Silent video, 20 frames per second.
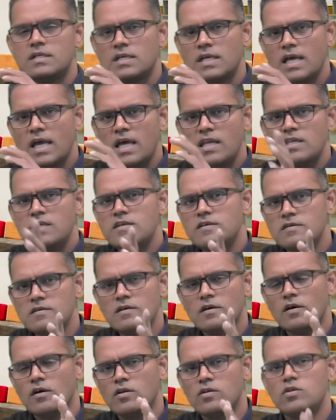Any
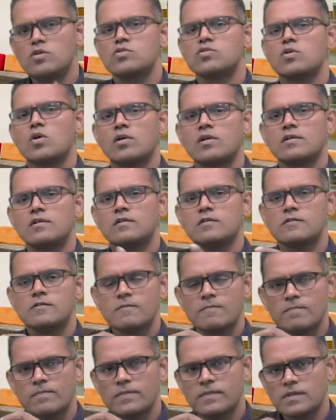news
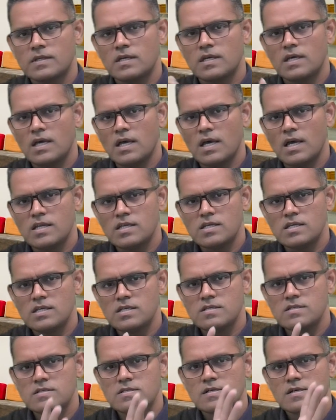article,
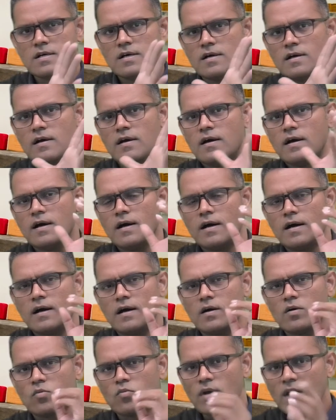any
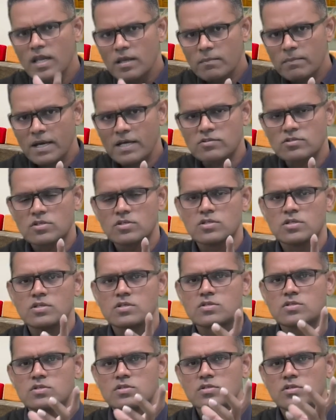reading
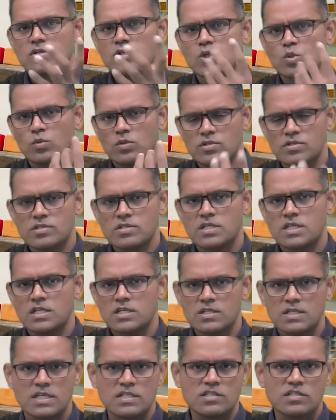passages, you will see
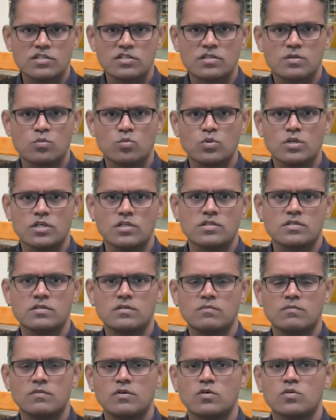transition words
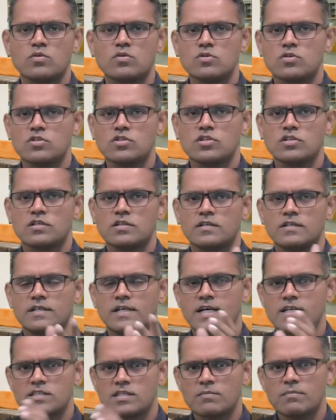because,
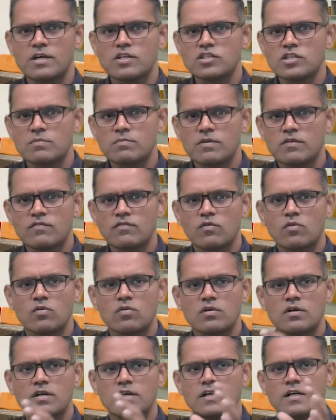as I mentioned
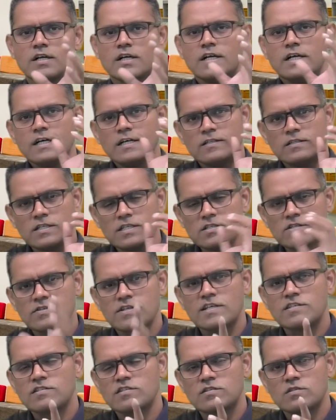before, these
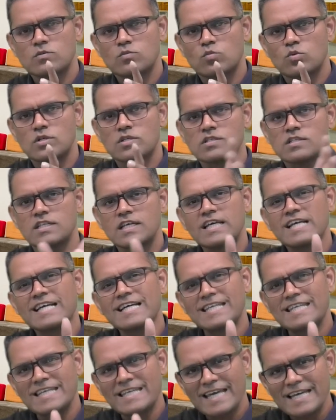transition words, they
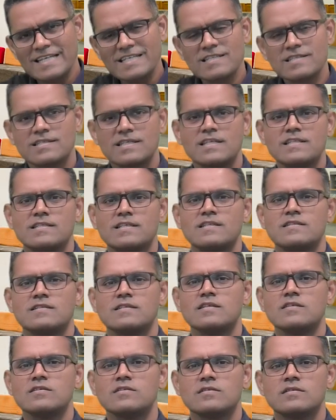connect
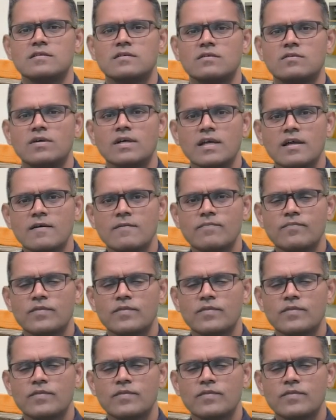sentences, okay?